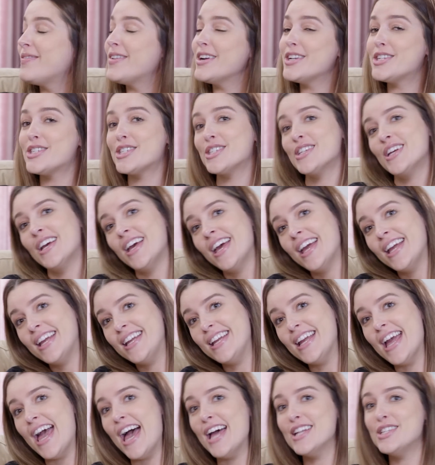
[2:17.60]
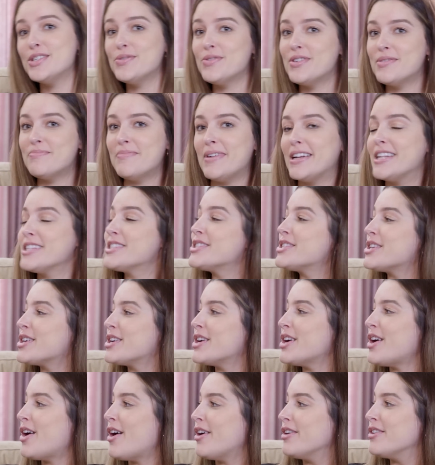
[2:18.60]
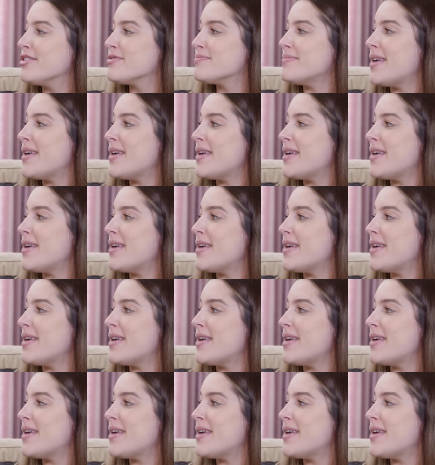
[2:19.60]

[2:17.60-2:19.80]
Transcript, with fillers: Which he had to administer all of